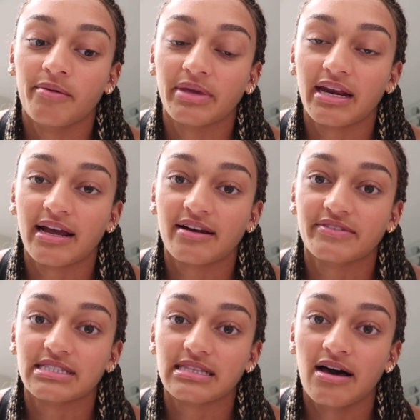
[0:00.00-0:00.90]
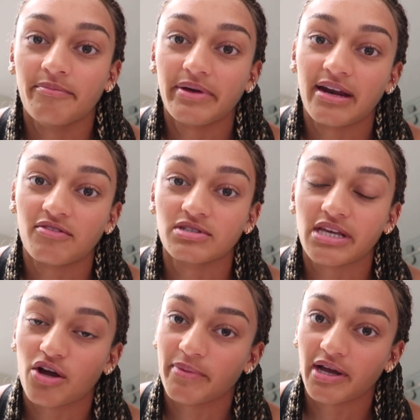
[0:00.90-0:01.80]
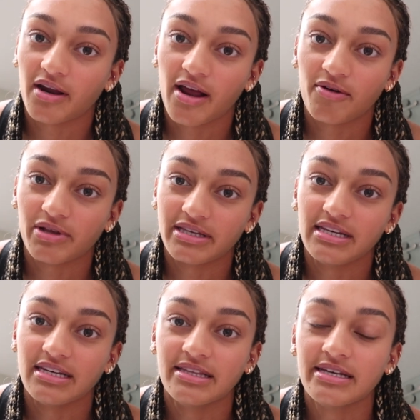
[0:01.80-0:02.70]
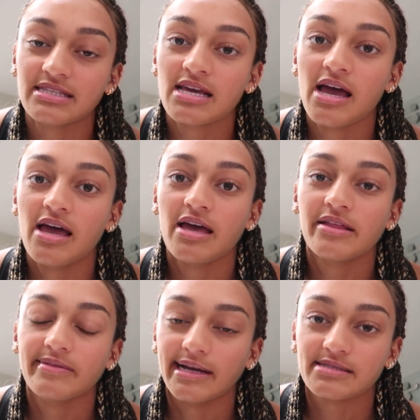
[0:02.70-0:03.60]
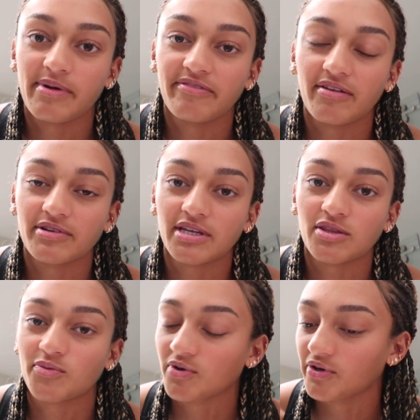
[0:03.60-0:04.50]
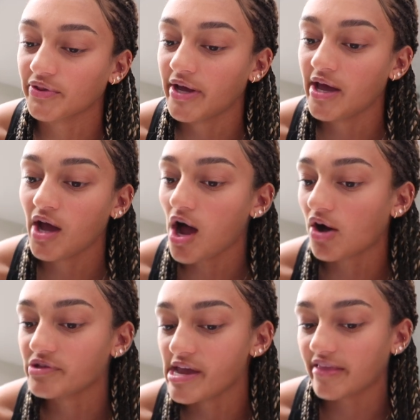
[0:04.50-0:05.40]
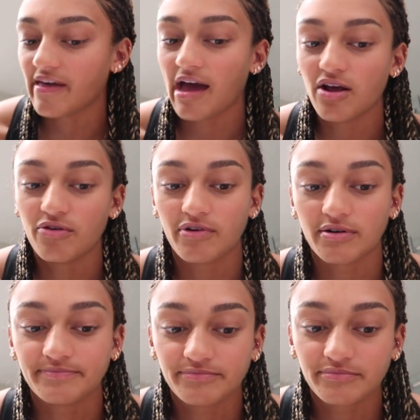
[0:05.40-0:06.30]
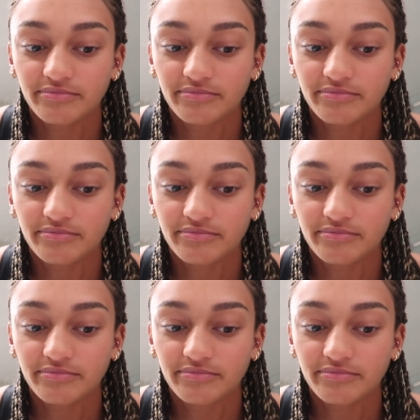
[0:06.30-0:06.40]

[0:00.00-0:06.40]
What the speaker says: getting out of a slump and everyone's like, oh my god, I really needed this, that's my favorite thing in the world. I'll take that over